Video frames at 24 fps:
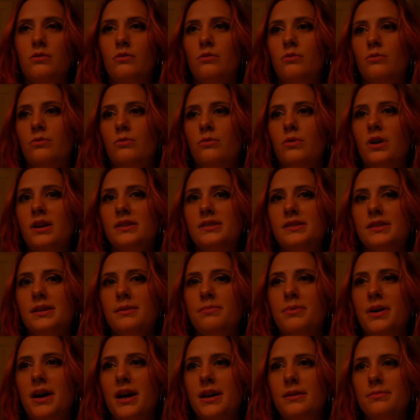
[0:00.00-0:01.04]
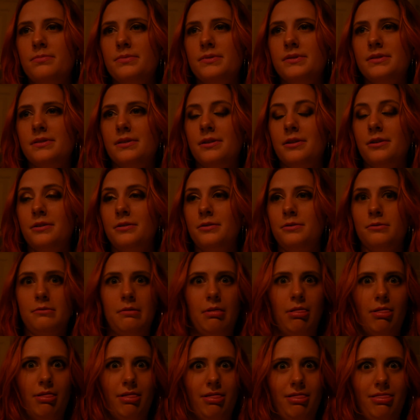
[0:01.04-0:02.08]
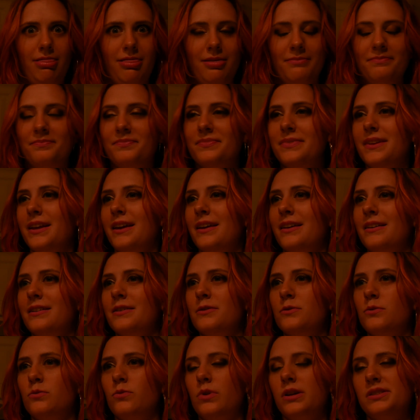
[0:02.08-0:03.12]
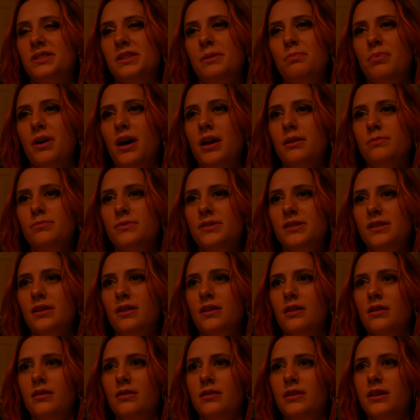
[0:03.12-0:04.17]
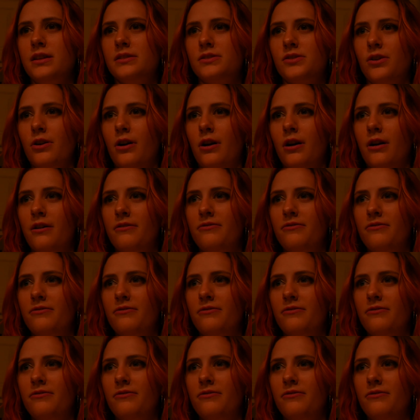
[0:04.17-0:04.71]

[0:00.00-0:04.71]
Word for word: Rusty pipes. Oh. Mm. Rusty pipes. These are our